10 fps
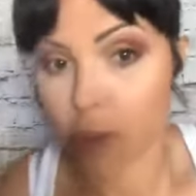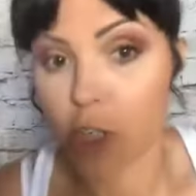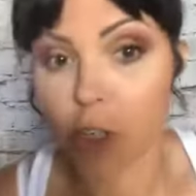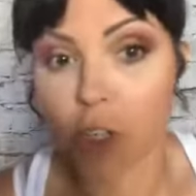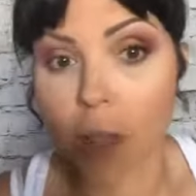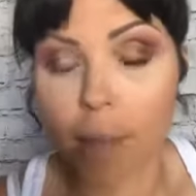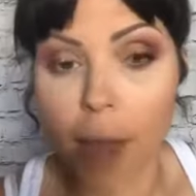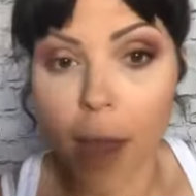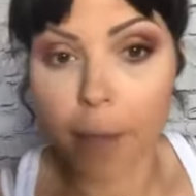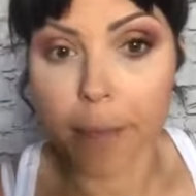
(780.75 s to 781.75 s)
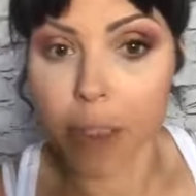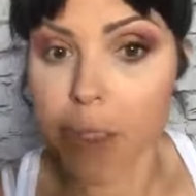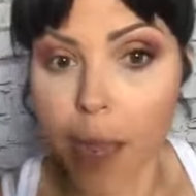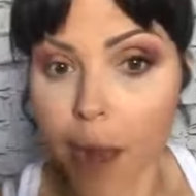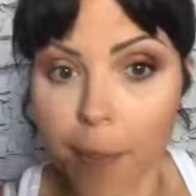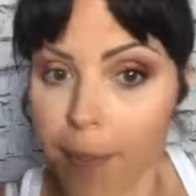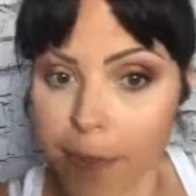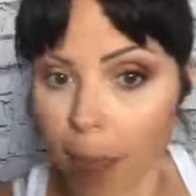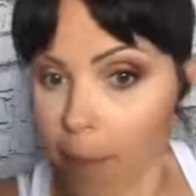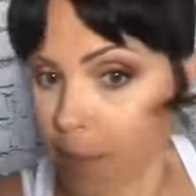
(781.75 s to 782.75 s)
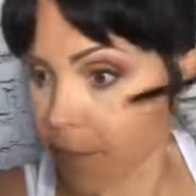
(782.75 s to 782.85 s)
zhuzh on the bottom, just not on the top.